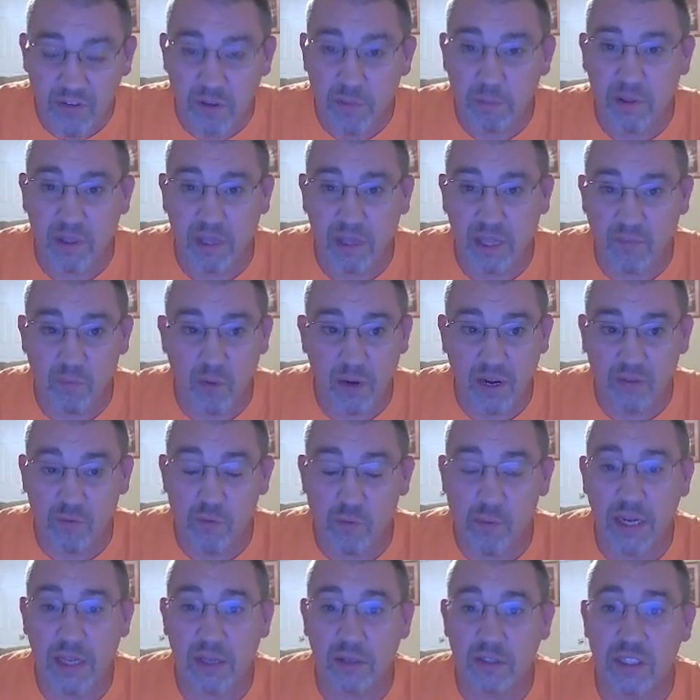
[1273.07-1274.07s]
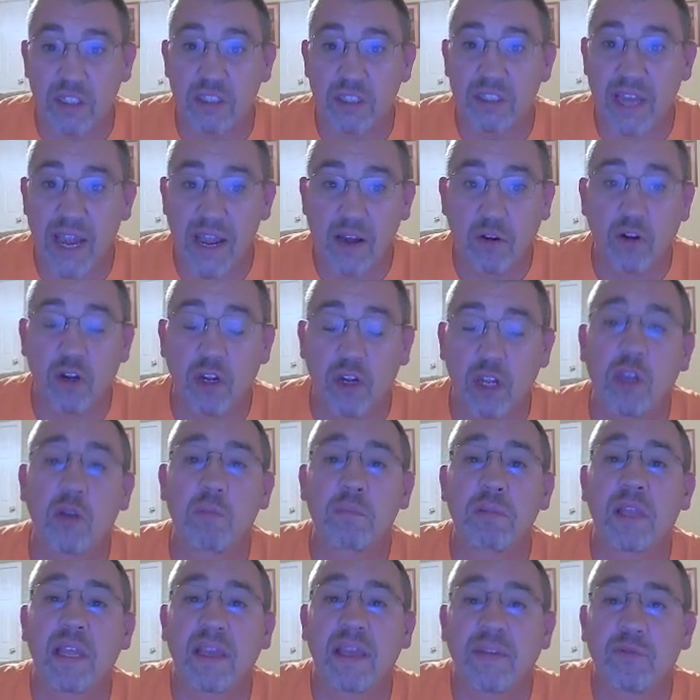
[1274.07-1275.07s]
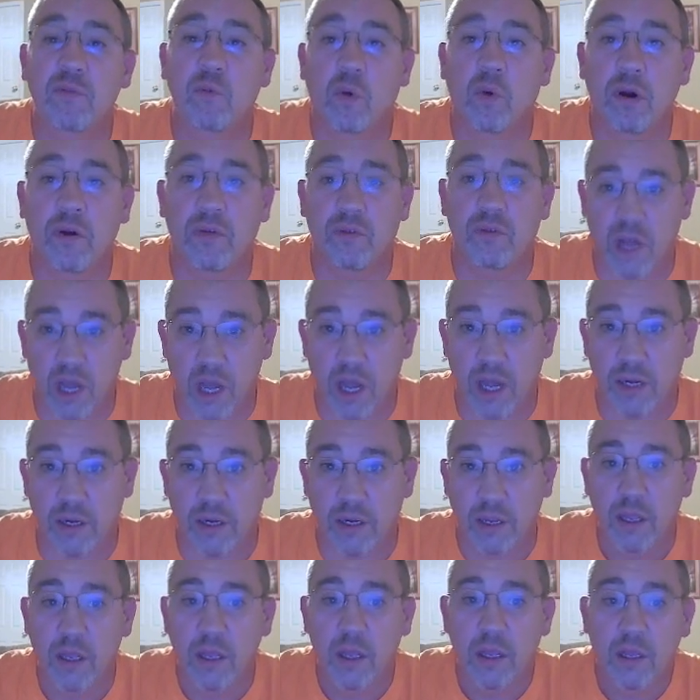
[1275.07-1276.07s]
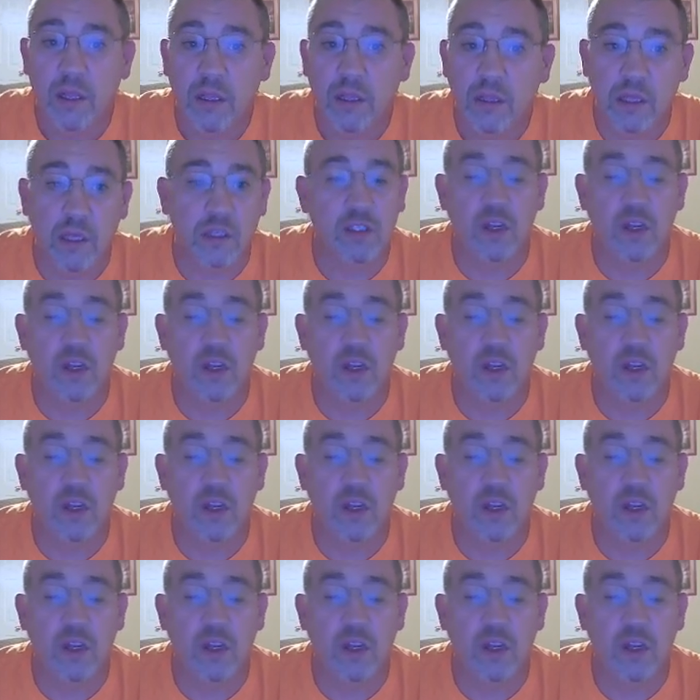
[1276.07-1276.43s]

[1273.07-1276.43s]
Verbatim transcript: You believe what everybody else is saying, or do you believe the Word of God? Look,